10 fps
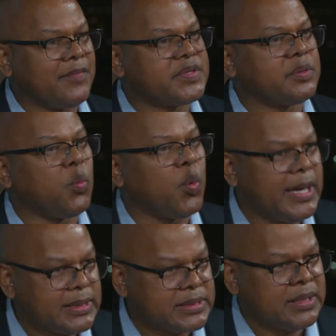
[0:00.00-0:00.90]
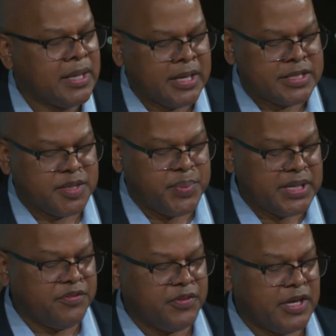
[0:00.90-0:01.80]
have to wait to
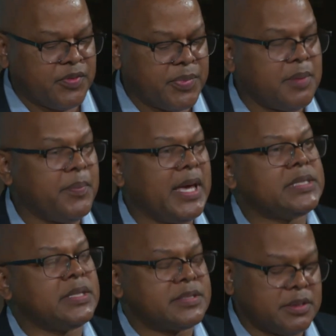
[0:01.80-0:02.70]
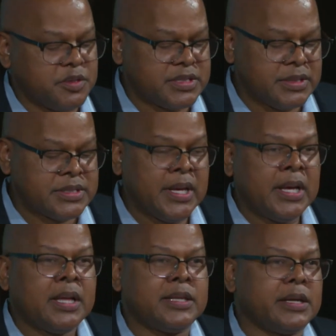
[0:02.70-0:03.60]
benefit from the amazing solutions
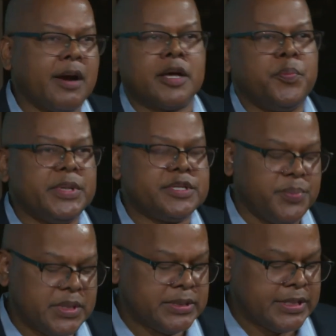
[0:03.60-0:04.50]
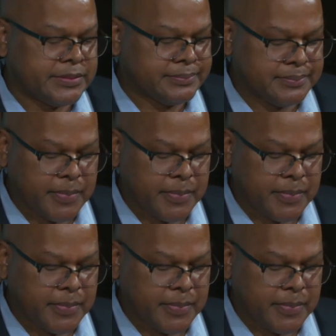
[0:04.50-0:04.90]
that our companies are building.